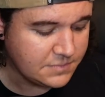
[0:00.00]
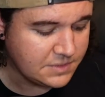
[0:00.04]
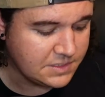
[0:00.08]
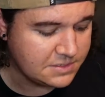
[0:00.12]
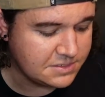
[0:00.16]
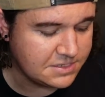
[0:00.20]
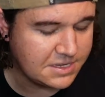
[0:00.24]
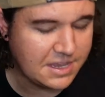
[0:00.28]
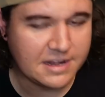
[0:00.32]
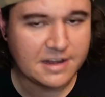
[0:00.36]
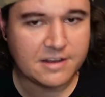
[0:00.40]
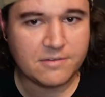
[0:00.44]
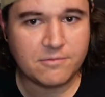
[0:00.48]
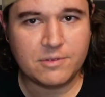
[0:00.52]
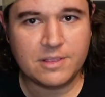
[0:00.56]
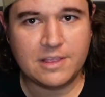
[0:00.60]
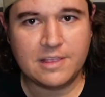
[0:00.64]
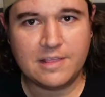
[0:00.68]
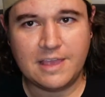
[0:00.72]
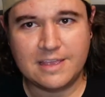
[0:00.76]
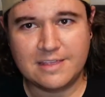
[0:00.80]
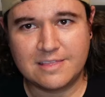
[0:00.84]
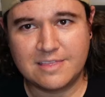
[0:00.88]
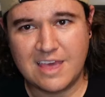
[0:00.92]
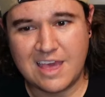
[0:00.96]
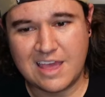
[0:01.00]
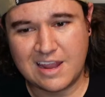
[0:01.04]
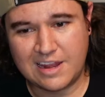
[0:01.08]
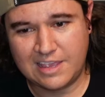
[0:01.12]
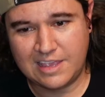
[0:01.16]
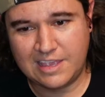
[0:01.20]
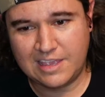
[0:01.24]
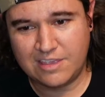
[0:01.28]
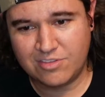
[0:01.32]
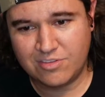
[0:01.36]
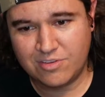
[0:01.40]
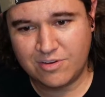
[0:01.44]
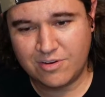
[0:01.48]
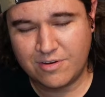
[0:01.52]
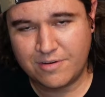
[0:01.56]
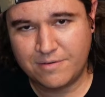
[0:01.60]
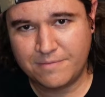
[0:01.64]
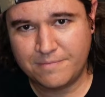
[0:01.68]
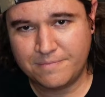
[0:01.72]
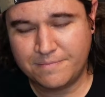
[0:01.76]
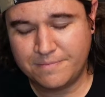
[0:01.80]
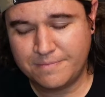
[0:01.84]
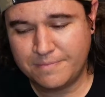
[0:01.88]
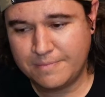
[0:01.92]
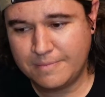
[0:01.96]
really like that
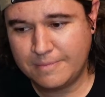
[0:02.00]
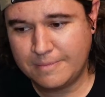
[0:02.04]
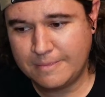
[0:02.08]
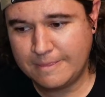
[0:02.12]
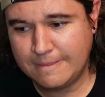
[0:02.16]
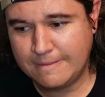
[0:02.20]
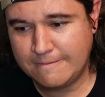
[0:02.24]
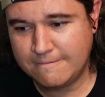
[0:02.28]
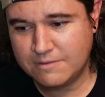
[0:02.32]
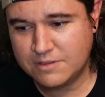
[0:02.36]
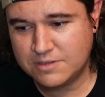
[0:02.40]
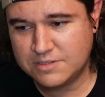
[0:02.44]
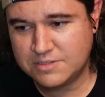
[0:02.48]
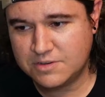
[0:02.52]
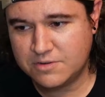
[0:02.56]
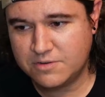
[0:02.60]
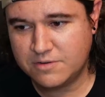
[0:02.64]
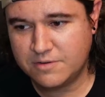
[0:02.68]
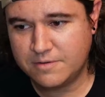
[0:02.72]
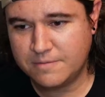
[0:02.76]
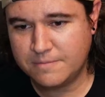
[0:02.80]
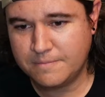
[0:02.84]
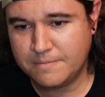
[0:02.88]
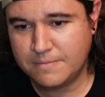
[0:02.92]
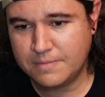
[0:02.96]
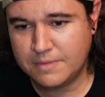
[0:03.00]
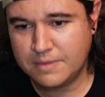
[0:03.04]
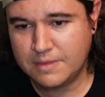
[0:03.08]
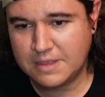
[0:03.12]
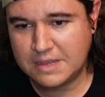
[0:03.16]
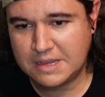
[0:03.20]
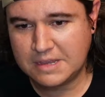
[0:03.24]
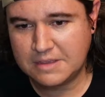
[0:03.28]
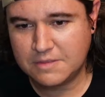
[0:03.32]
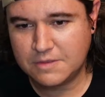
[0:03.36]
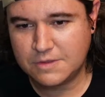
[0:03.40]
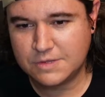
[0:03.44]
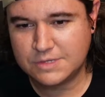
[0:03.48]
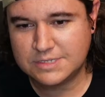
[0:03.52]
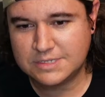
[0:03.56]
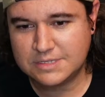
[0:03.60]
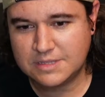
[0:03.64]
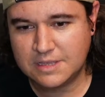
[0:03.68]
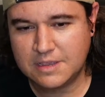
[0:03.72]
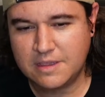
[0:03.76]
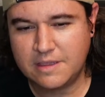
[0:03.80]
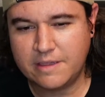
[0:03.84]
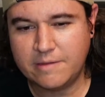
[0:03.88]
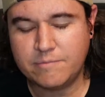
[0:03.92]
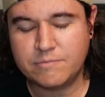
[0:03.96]
either, because
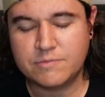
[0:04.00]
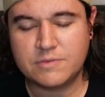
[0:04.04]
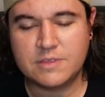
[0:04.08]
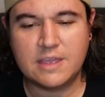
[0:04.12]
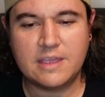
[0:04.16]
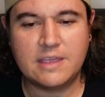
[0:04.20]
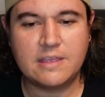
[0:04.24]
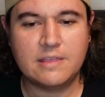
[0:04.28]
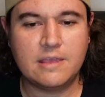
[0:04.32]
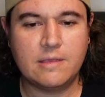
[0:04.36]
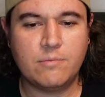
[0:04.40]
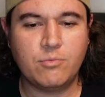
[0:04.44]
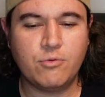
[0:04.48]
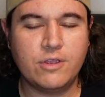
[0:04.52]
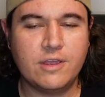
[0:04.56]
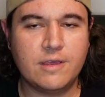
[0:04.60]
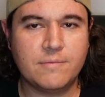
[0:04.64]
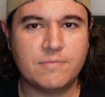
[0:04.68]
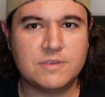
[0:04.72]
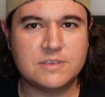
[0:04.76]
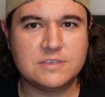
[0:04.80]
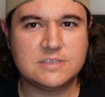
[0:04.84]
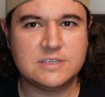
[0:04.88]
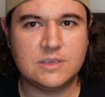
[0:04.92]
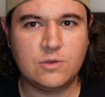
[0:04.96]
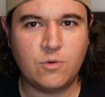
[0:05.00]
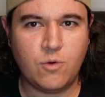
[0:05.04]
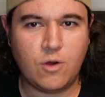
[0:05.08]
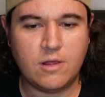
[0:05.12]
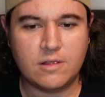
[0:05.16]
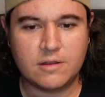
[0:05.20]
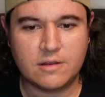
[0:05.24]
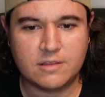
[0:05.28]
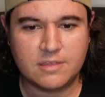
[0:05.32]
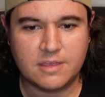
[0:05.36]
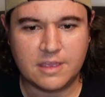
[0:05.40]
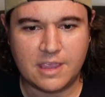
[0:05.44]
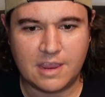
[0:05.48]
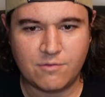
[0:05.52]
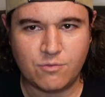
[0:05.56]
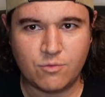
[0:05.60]
they bring up this equality thing.